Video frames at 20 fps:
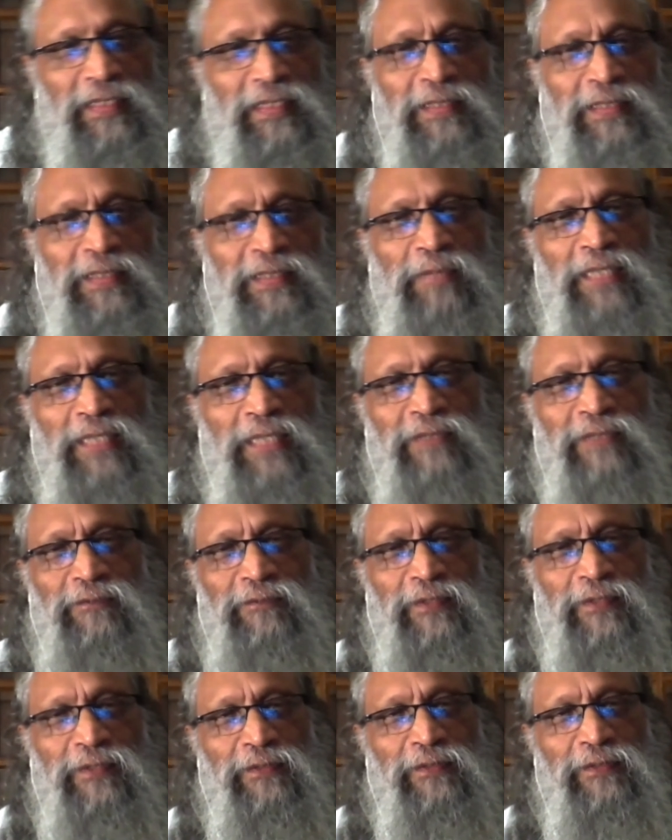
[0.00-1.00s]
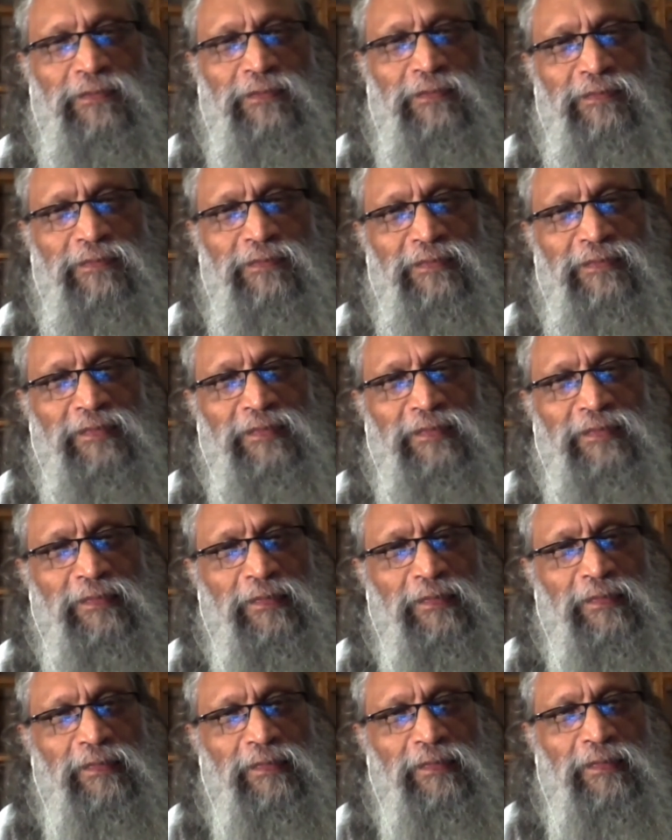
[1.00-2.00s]
matter for you.
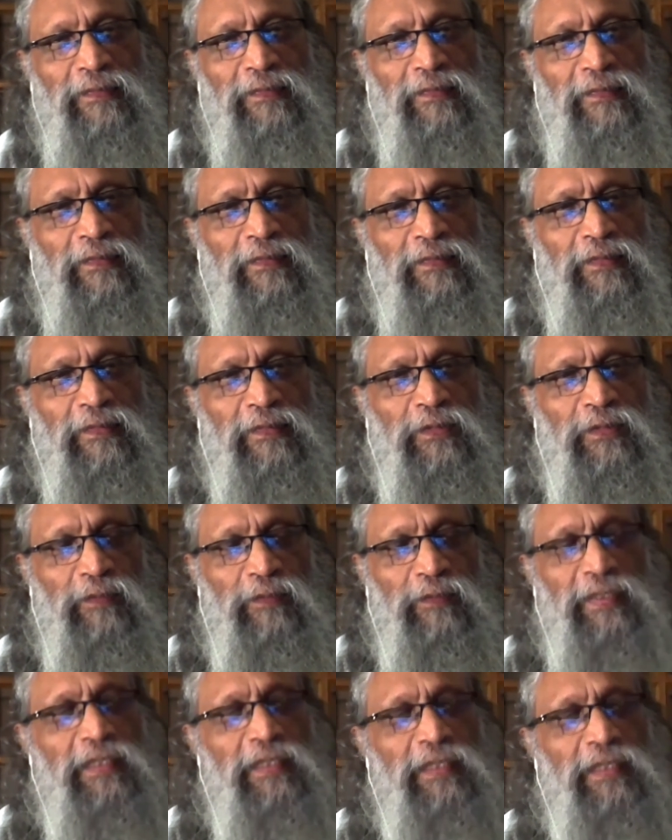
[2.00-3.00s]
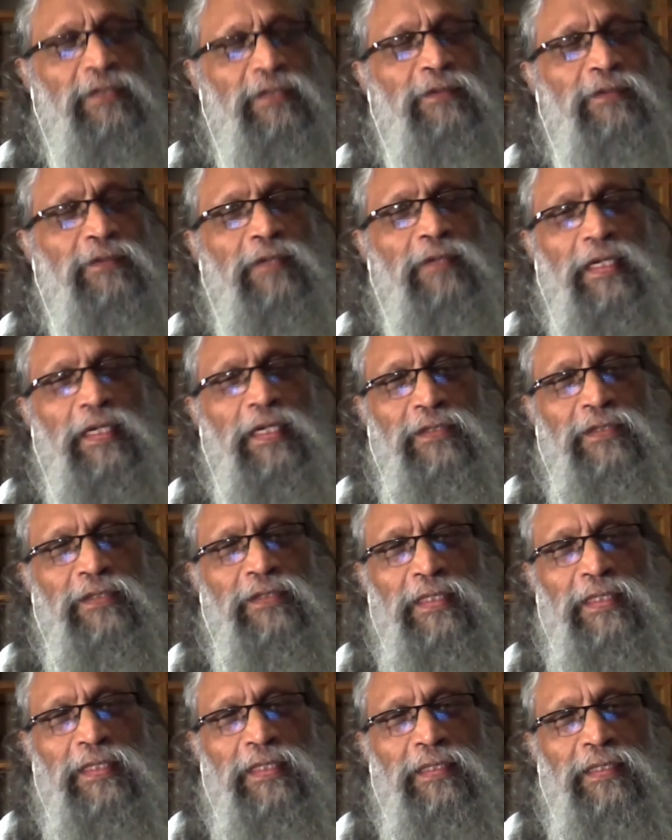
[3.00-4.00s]
So we need to actually